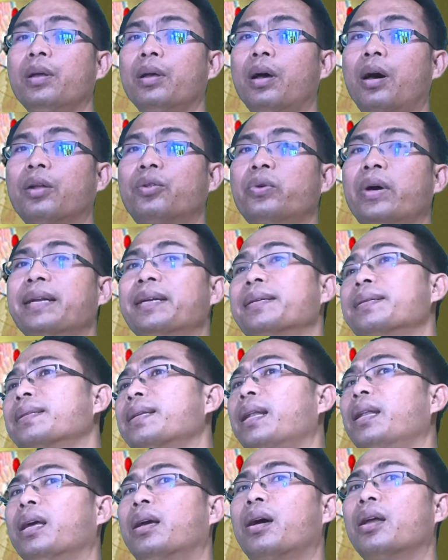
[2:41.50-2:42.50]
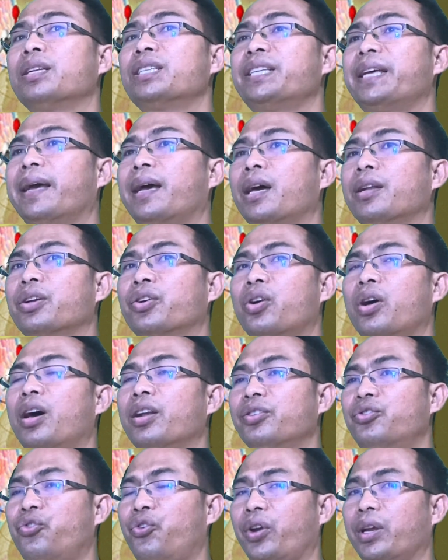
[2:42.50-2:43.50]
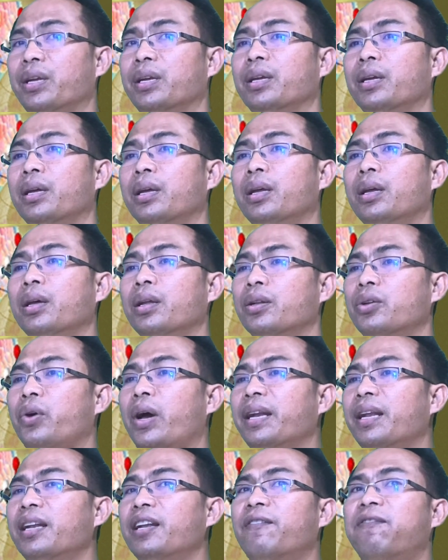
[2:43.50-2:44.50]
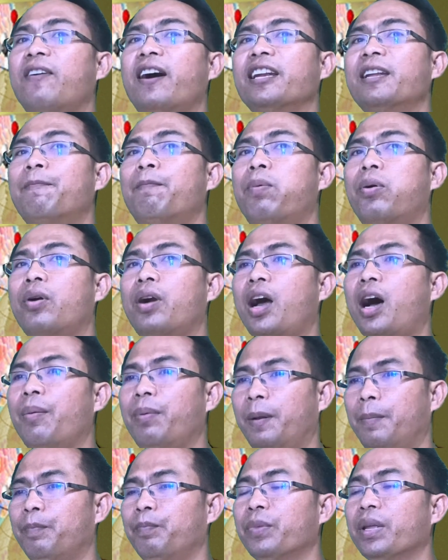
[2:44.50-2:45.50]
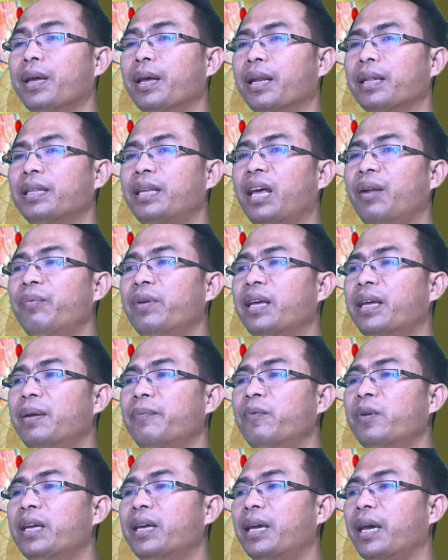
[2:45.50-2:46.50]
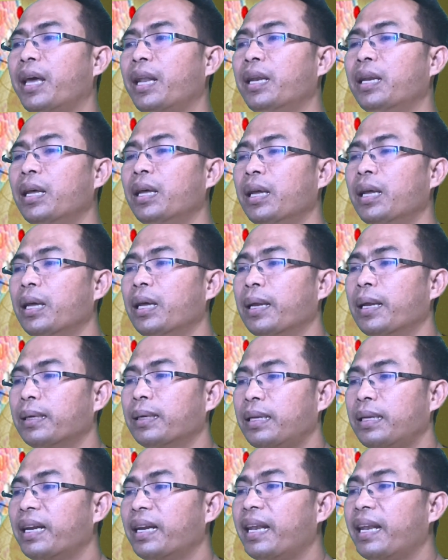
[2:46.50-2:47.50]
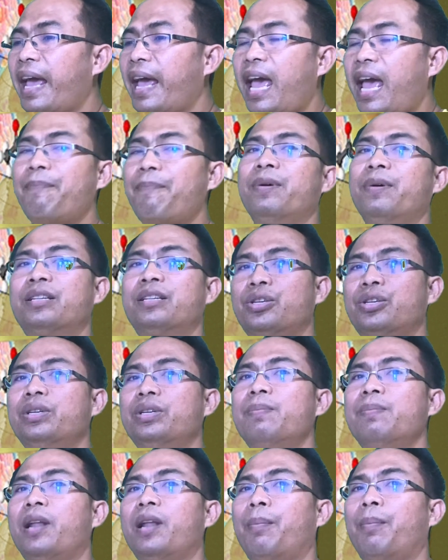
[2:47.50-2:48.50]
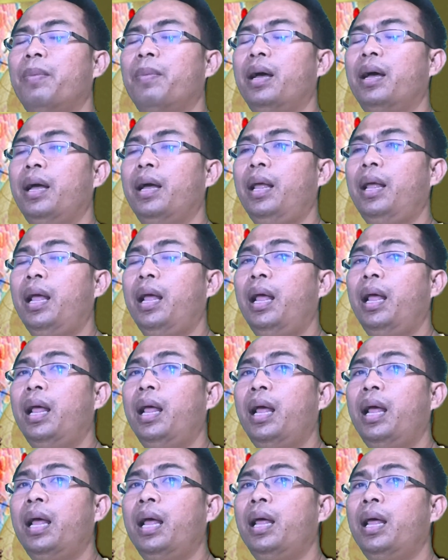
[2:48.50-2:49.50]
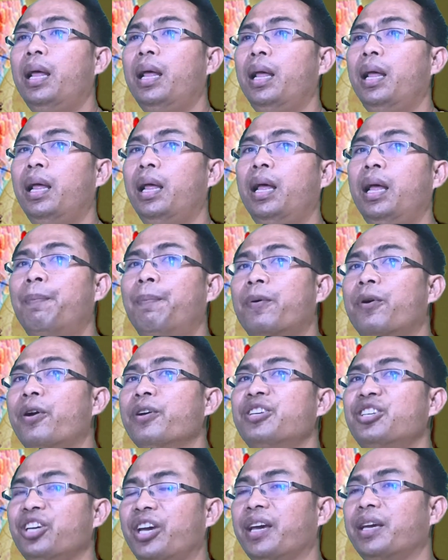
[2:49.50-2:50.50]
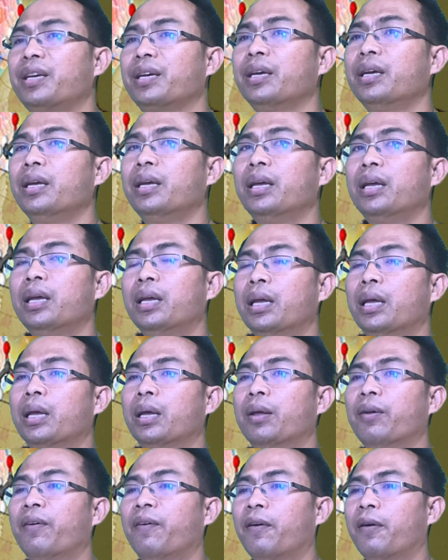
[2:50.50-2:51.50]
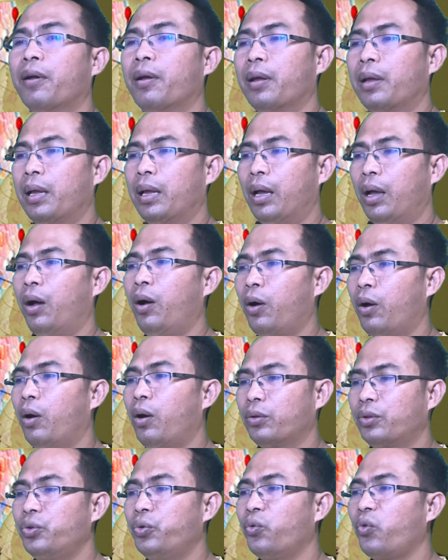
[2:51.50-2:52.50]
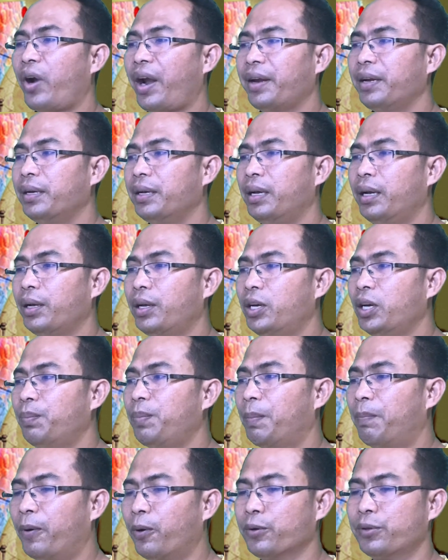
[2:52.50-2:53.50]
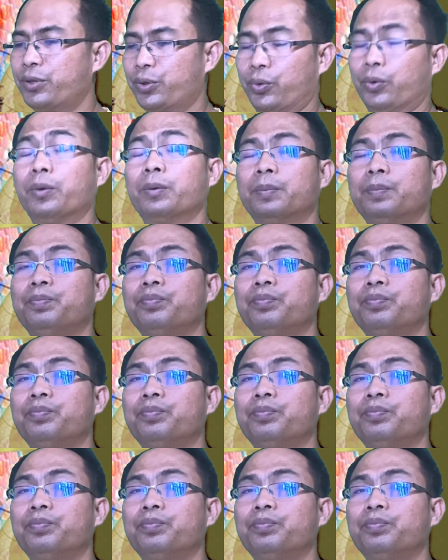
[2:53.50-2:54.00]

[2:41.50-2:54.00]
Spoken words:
or to understand the context of the country, to identify the problem. Then we can help to develop a project or to write a good proposal.